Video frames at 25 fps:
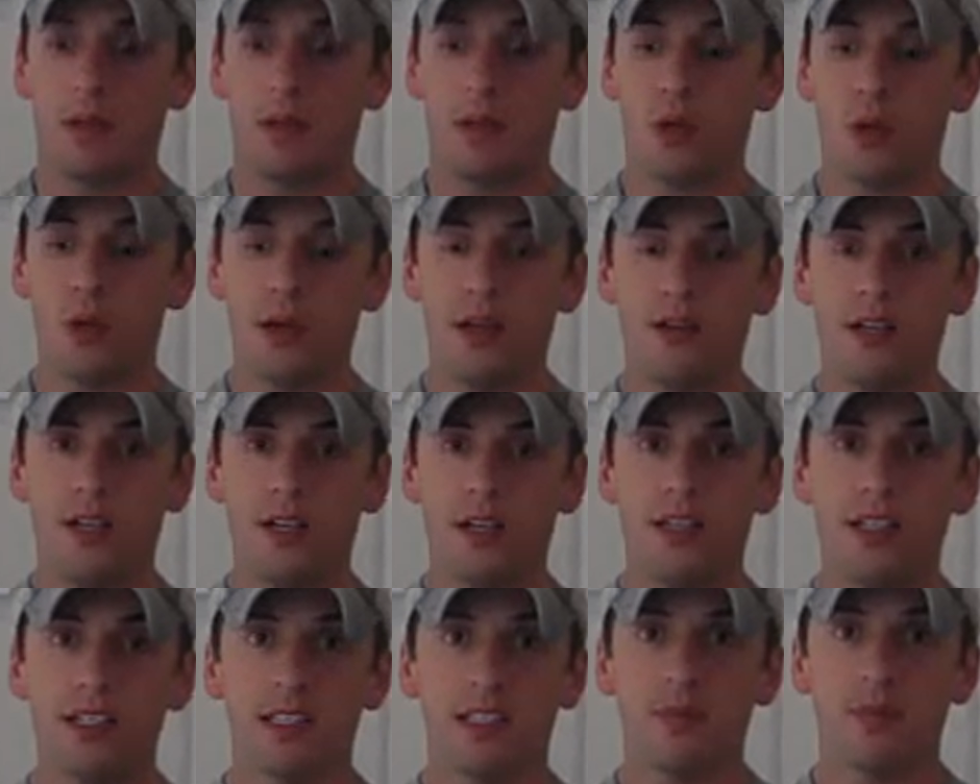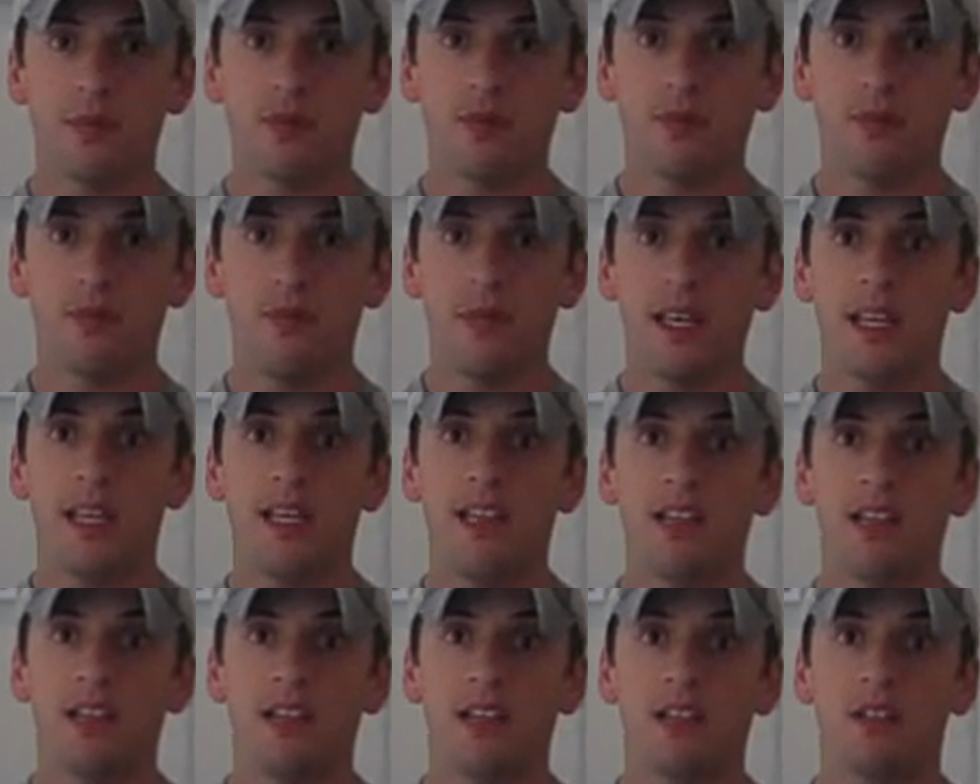acquiring customers,
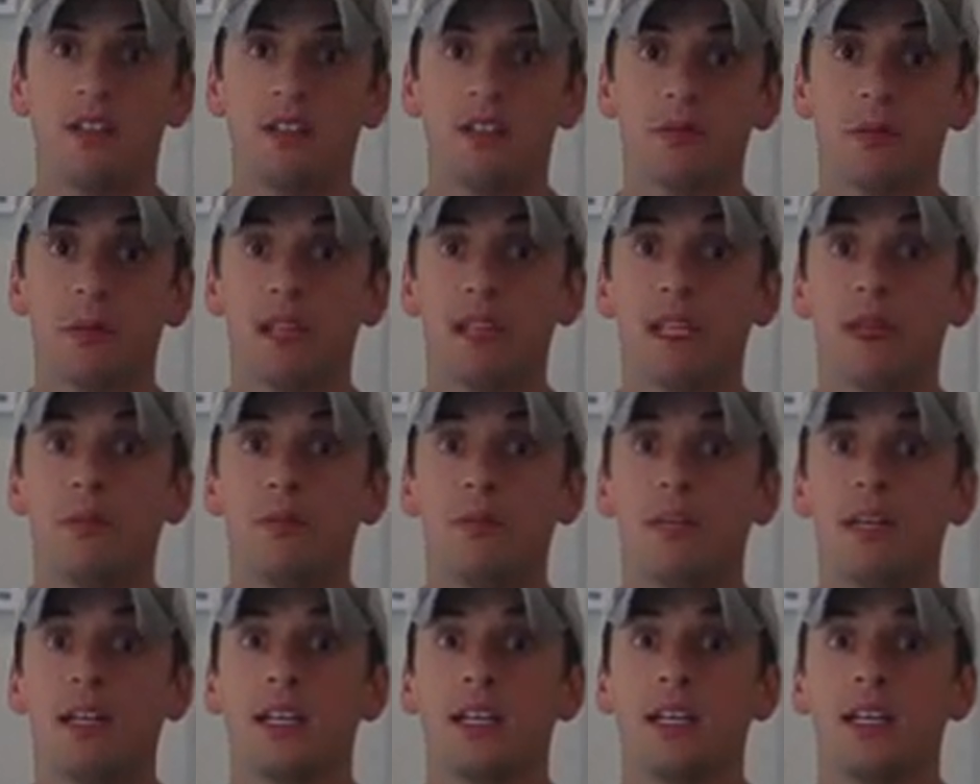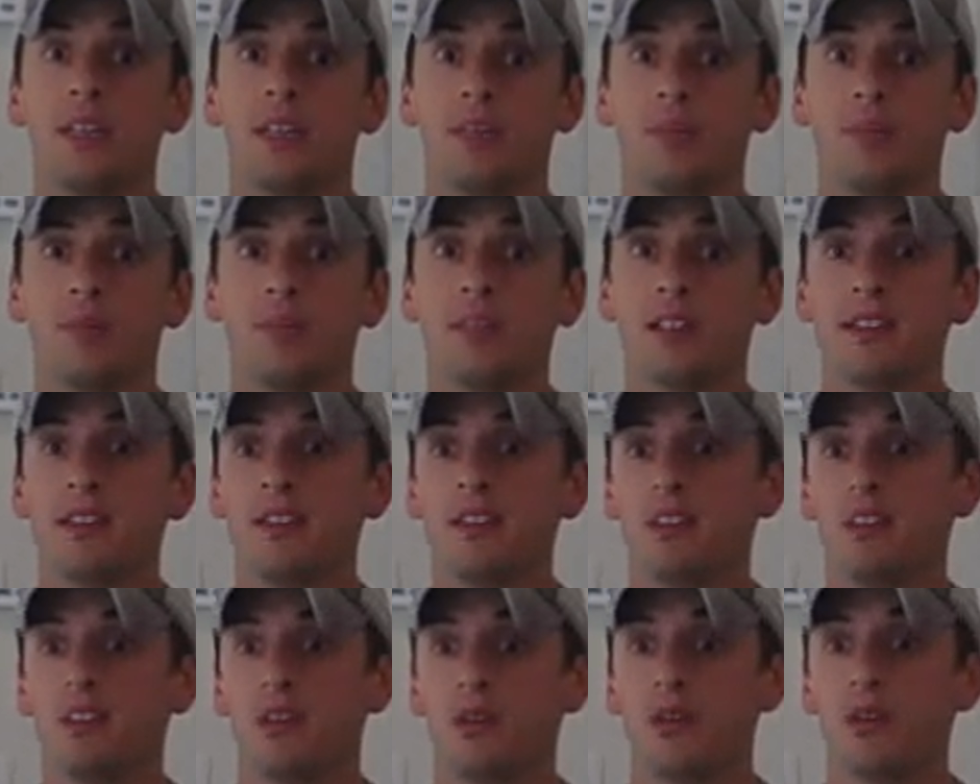making sales, making money in your
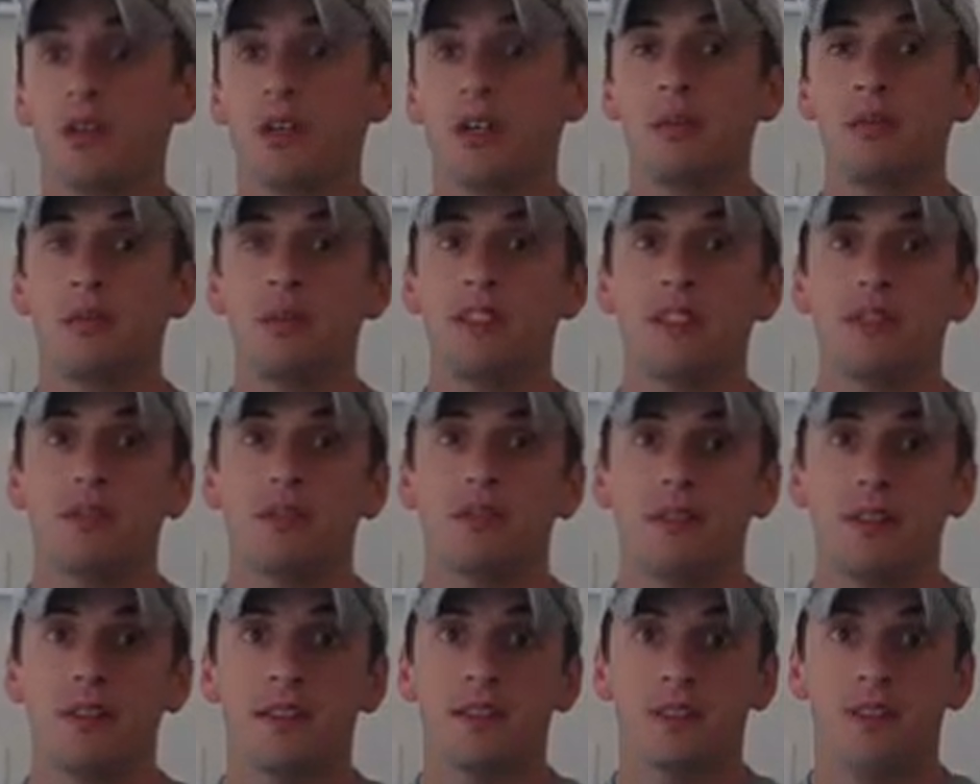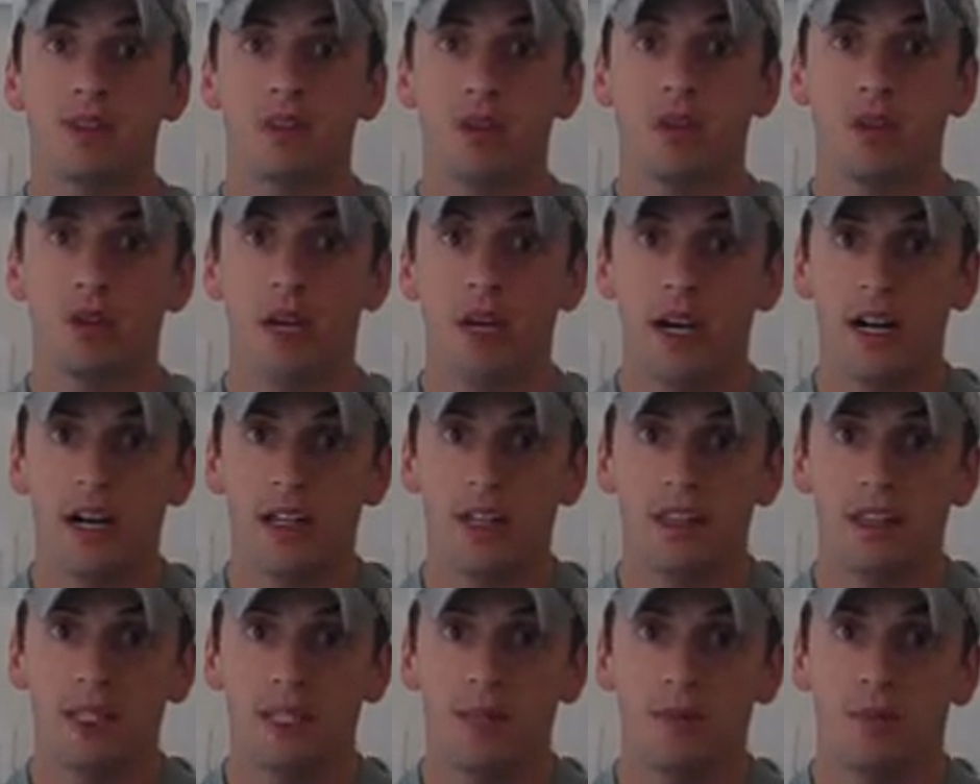business all comes down to this core
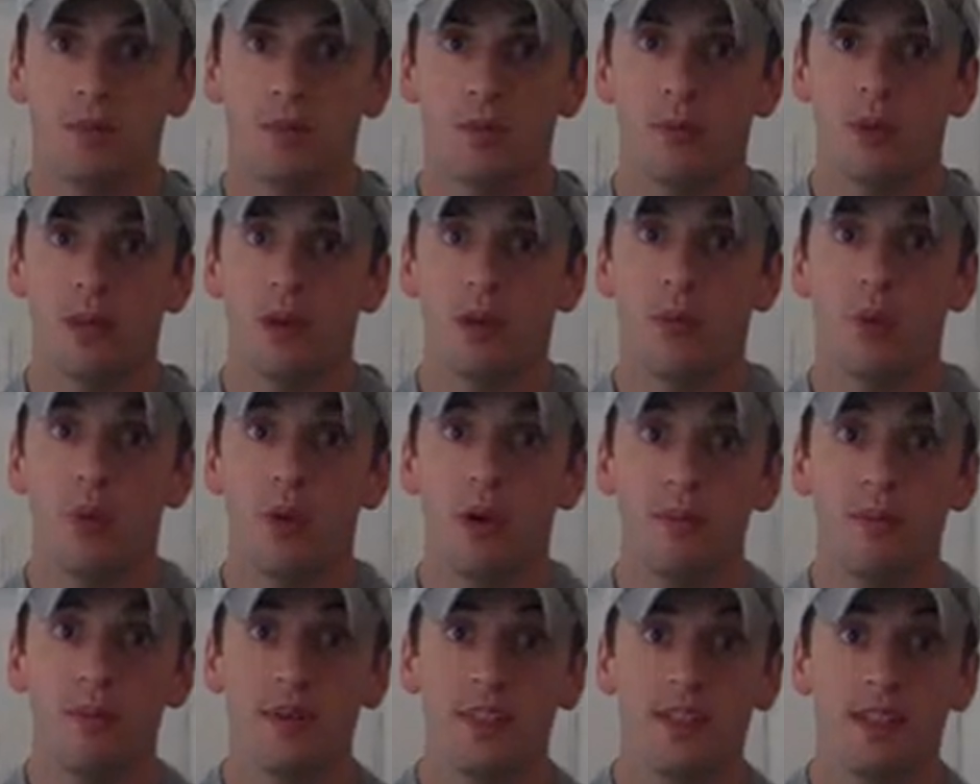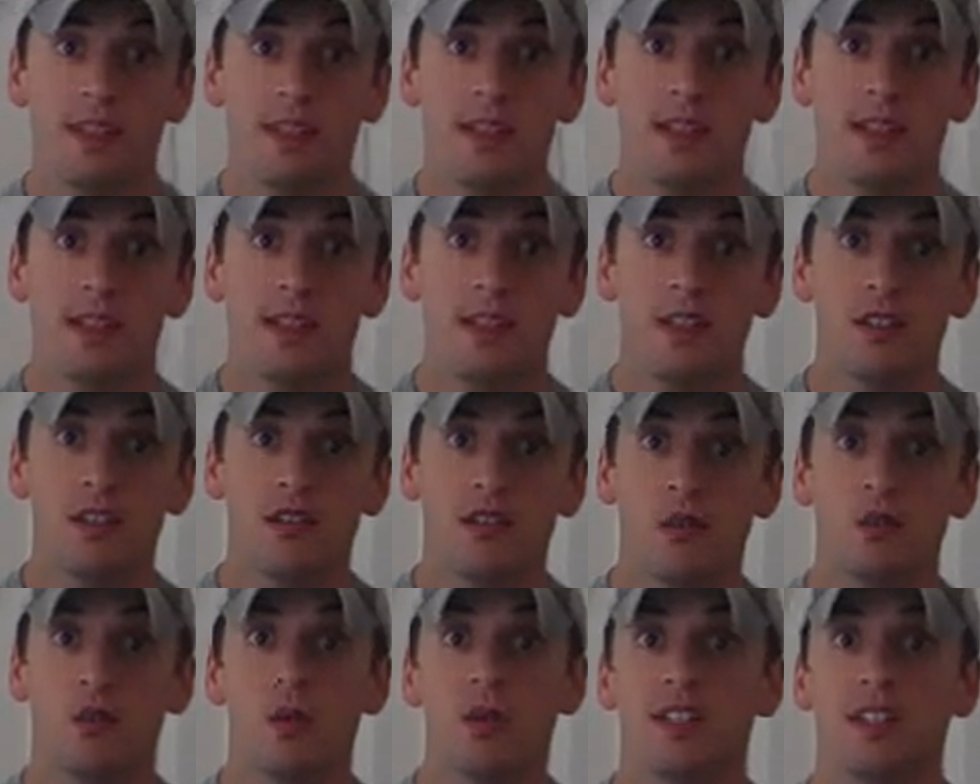concept, no matter what business it
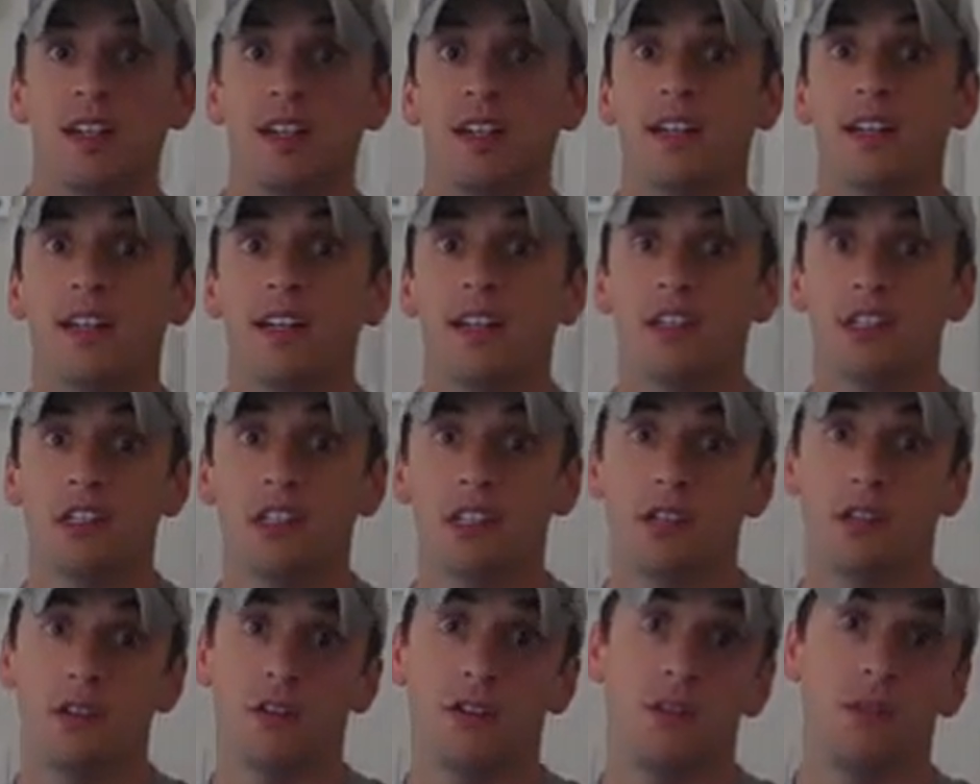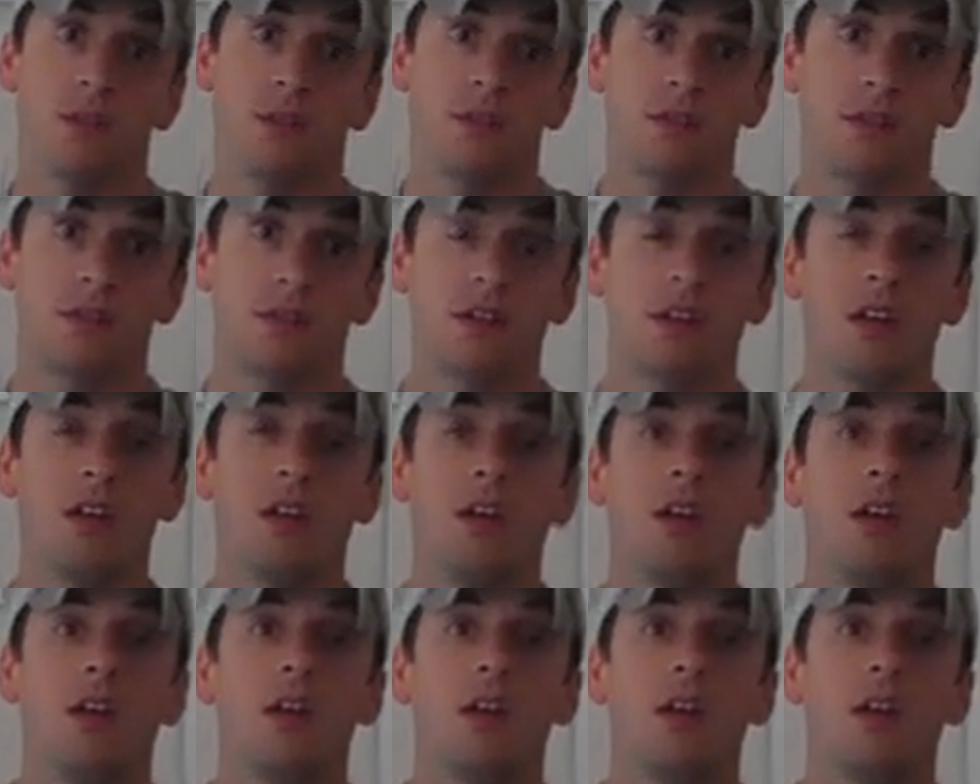is or what technology you use.